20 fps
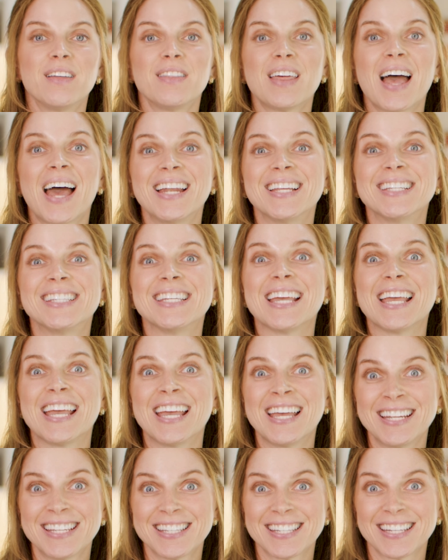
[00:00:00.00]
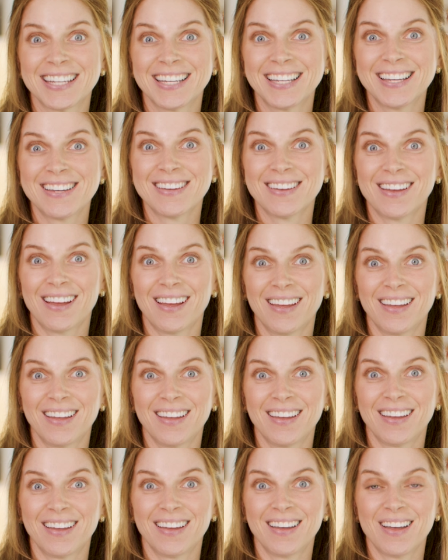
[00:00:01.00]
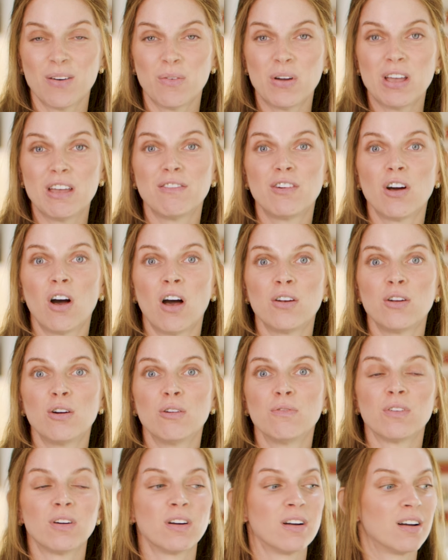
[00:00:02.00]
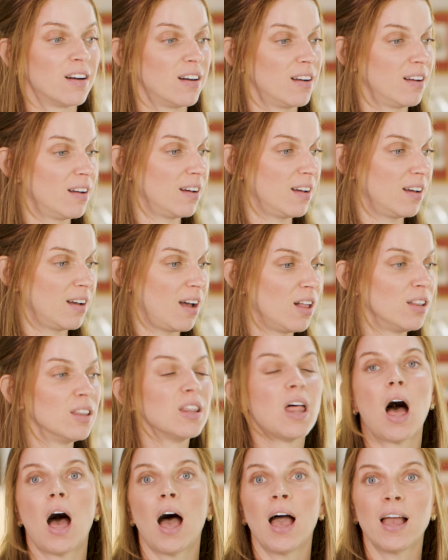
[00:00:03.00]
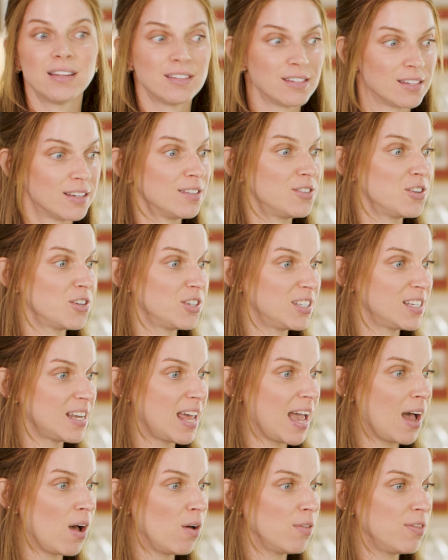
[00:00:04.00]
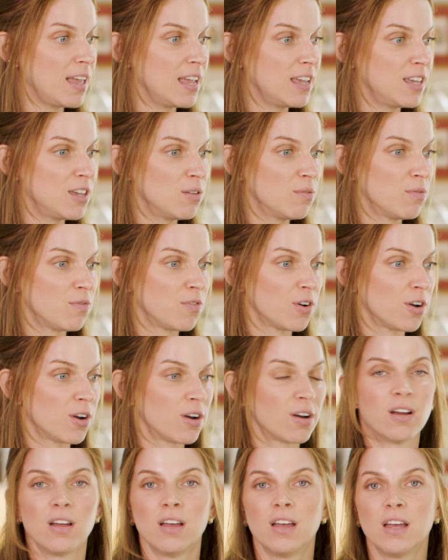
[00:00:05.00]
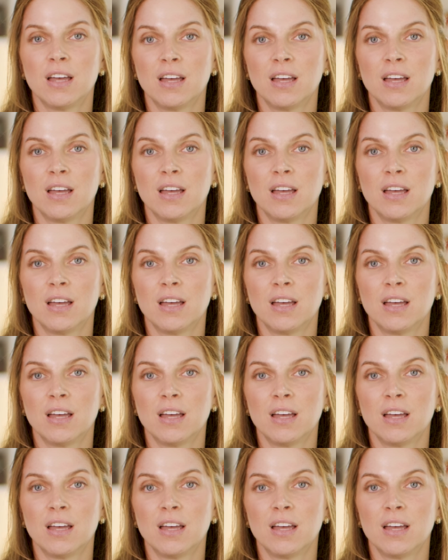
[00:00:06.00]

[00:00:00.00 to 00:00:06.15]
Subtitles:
That is it. We have gone over a lot just now. Thank you for,